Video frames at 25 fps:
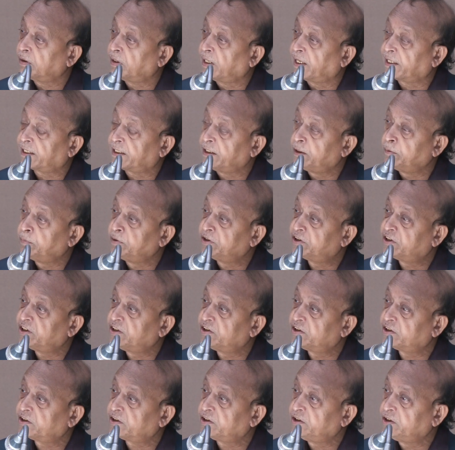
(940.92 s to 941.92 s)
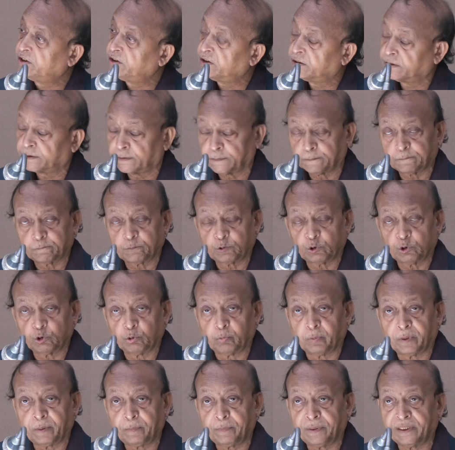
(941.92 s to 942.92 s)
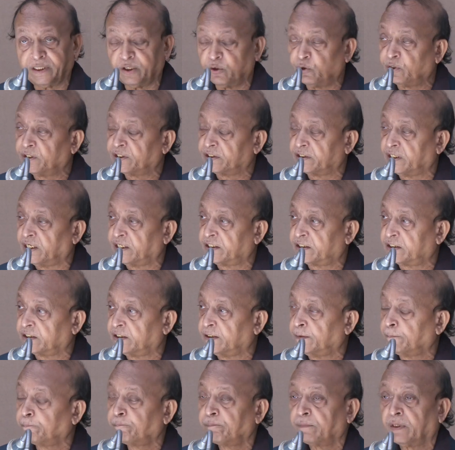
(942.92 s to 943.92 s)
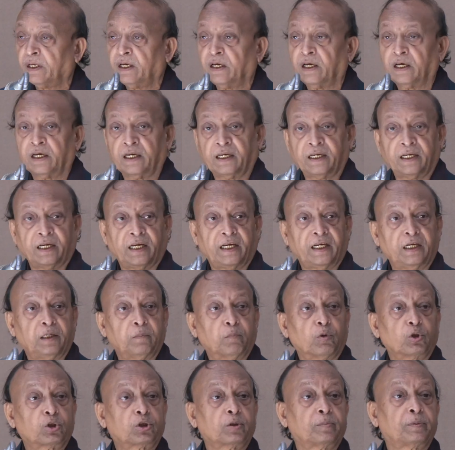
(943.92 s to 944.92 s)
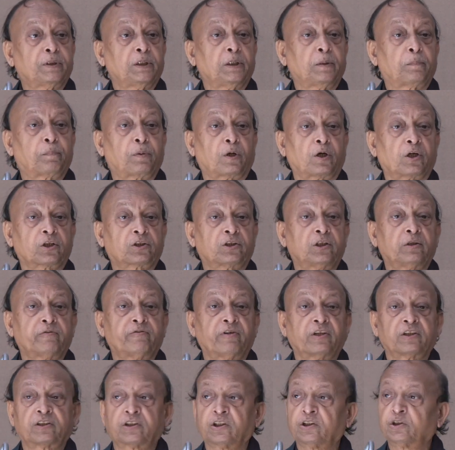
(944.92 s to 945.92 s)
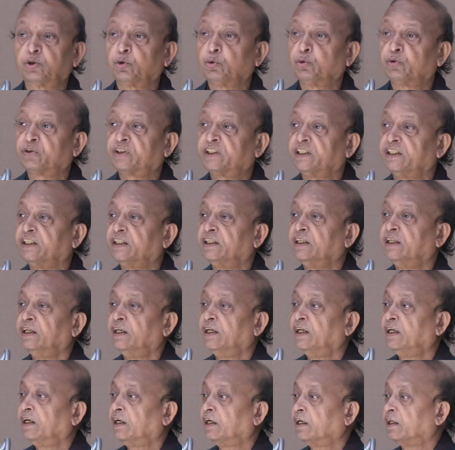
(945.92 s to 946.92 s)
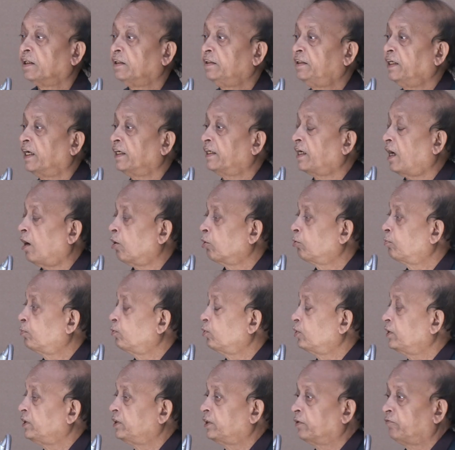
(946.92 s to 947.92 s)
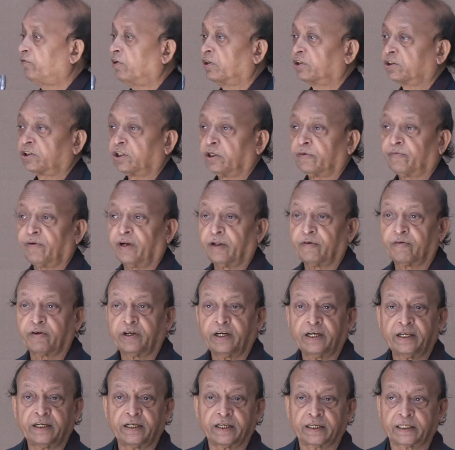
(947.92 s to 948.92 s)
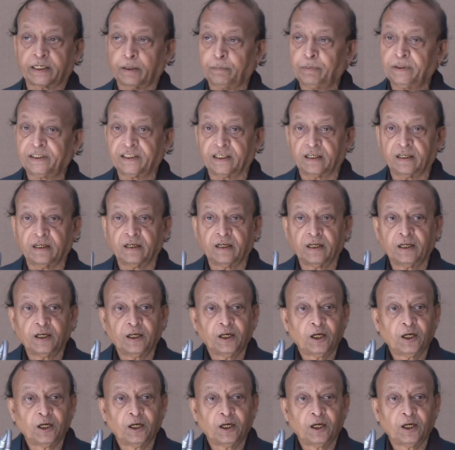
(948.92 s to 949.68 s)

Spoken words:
academicians here, you may be knowing that in most of the production functions you see that output is a function of labor and capital.